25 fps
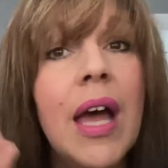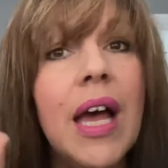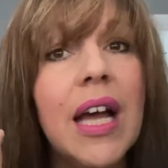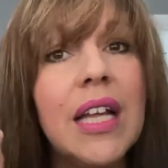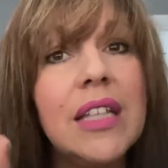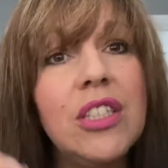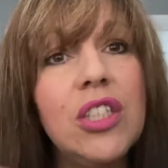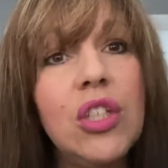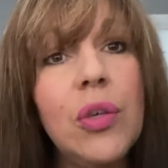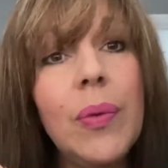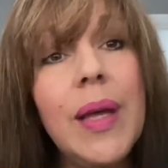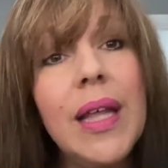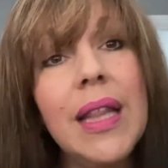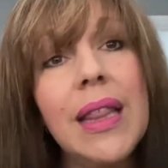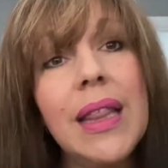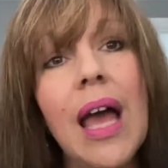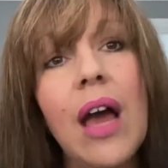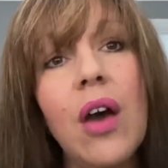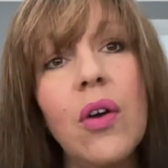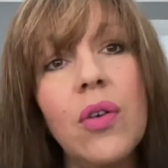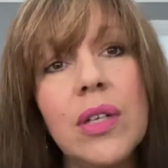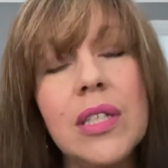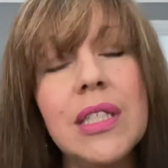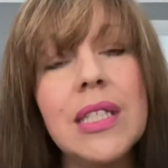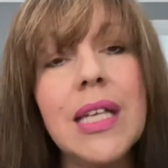And doing
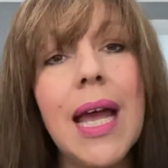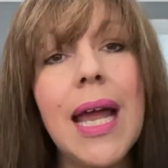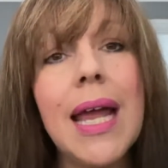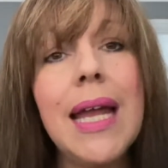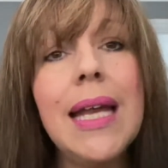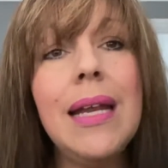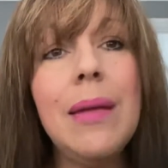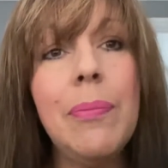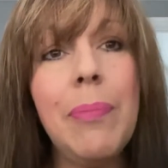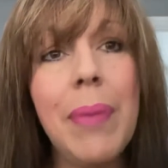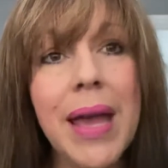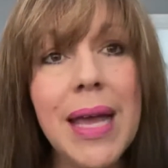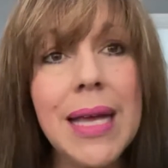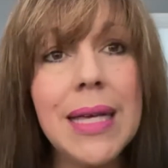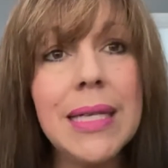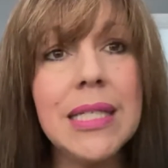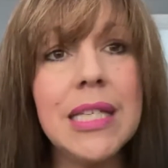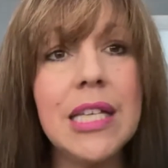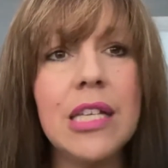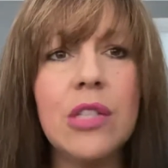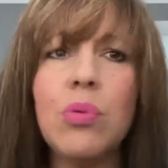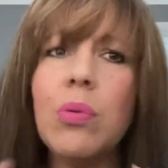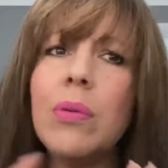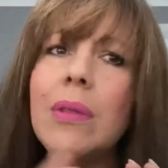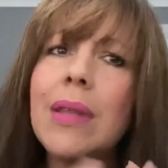that on a daily
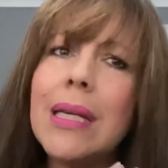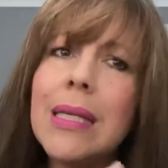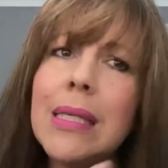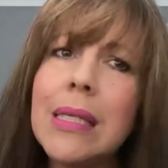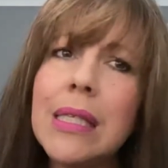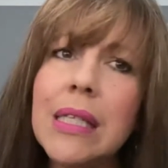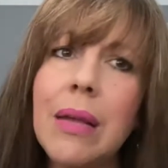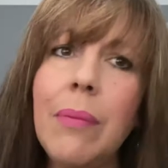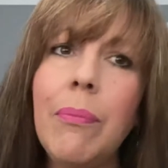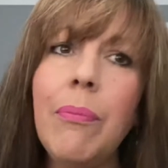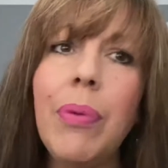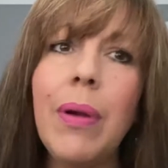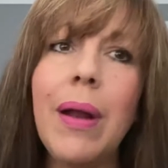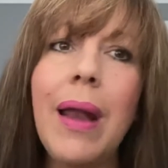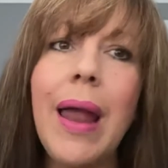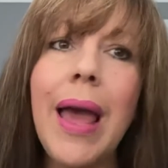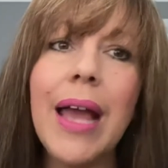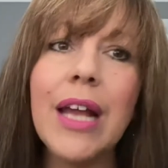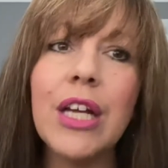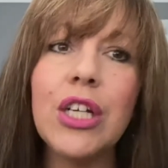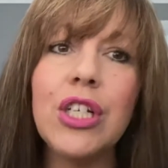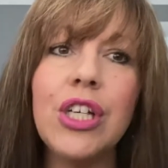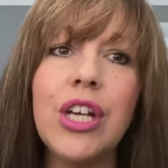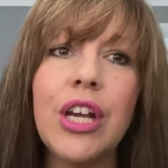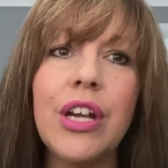basis with these simple
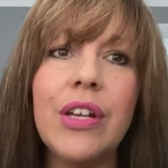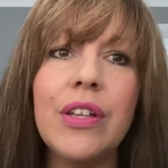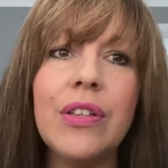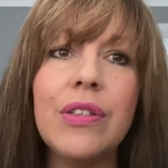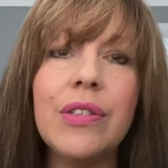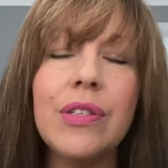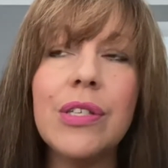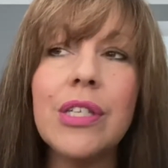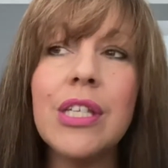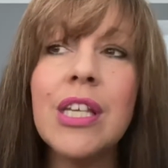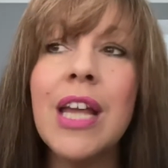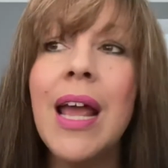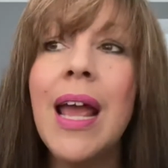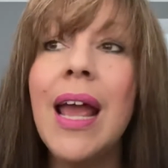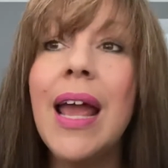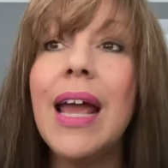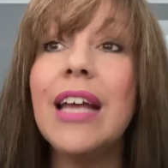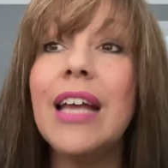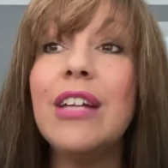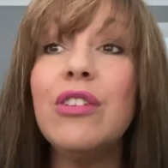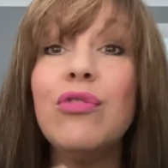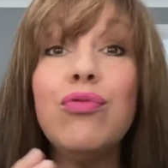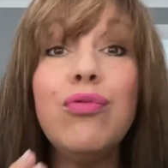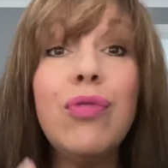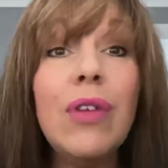actions
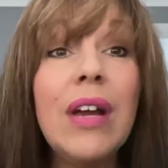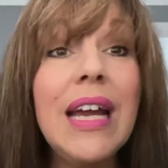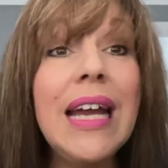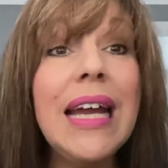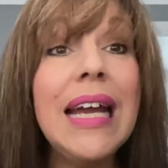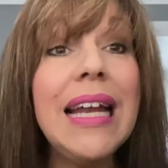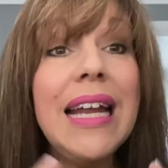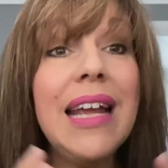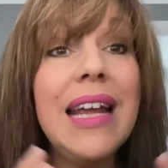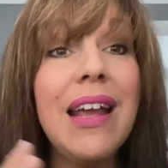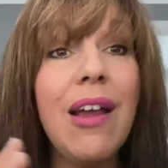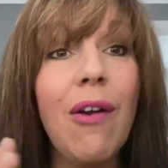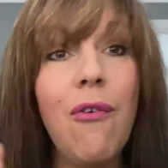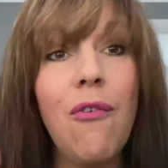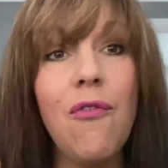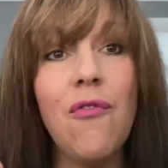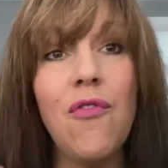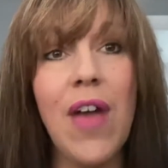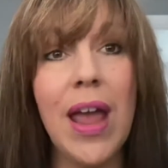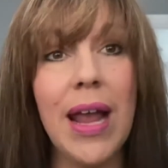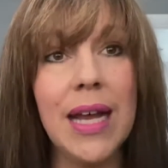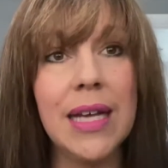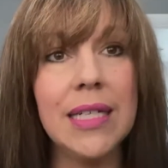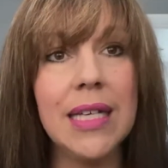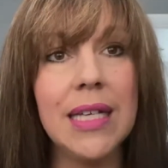is really
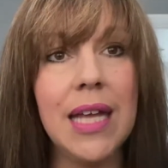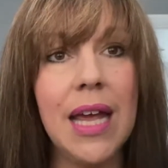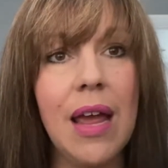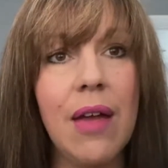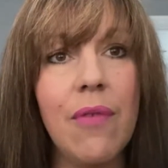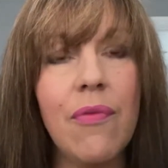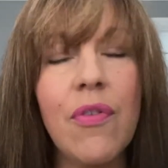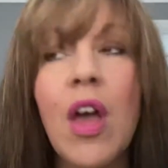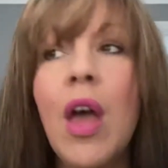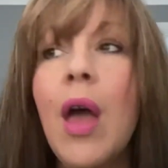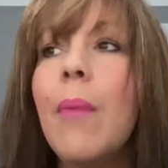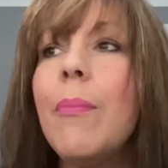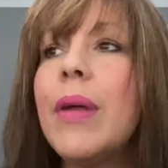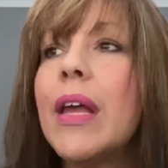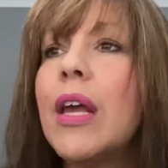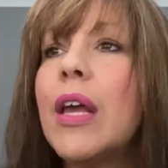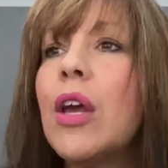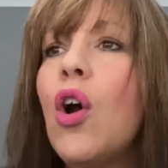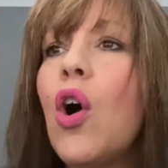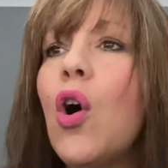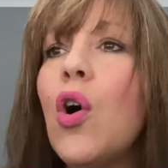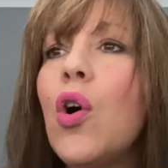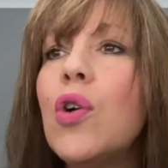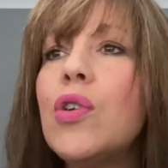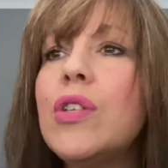effective
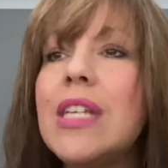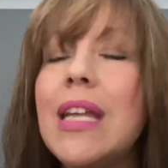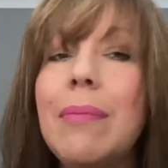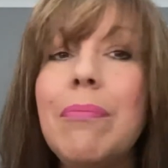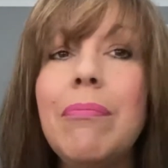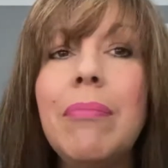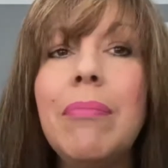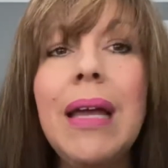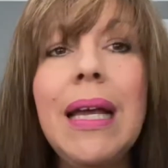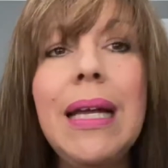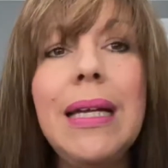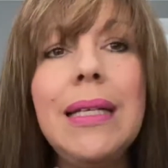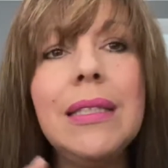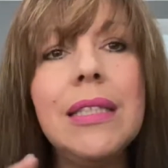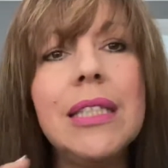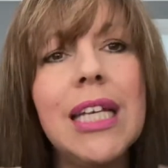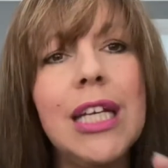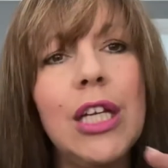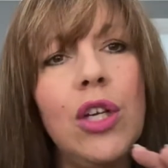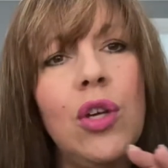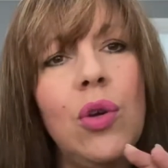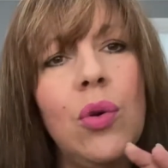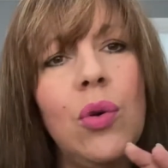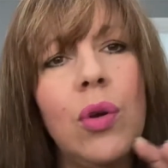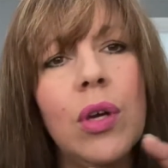because it means
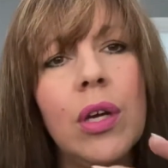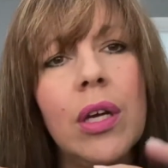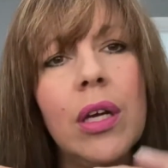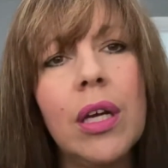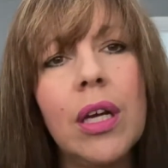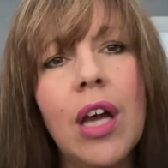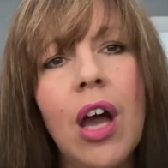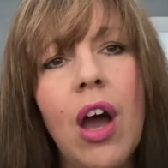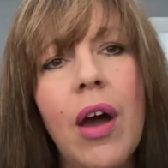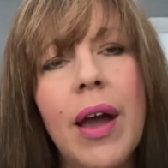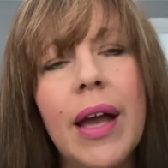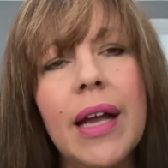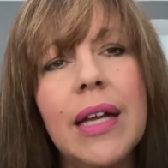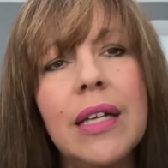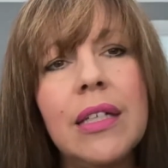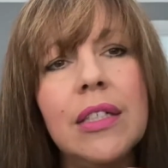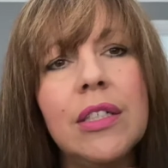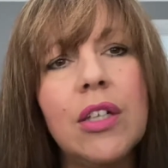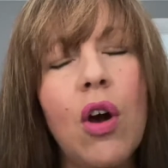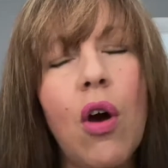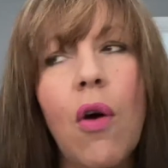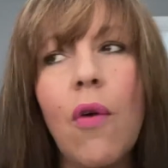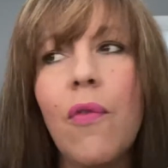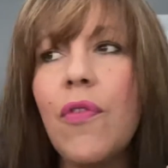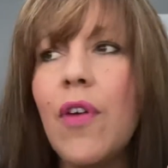that you can
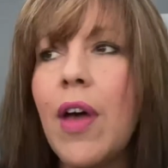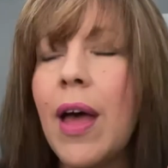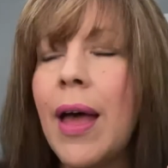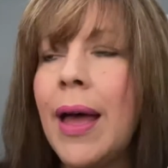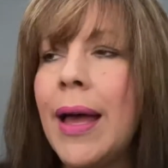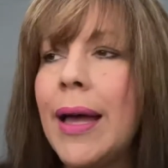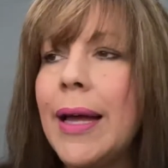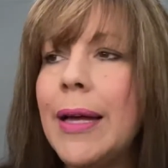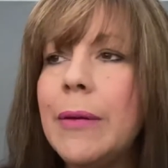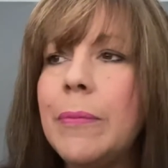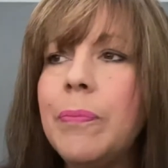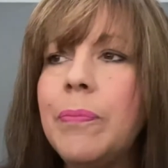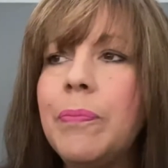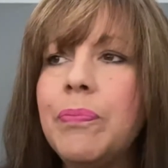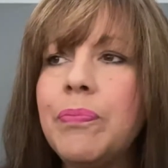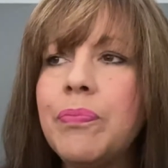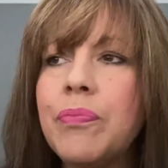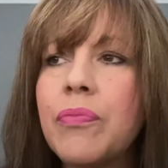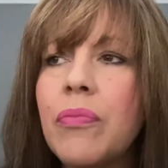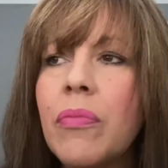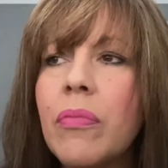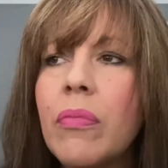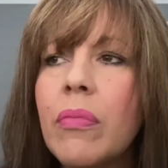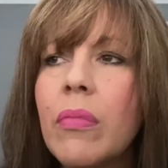kind of um,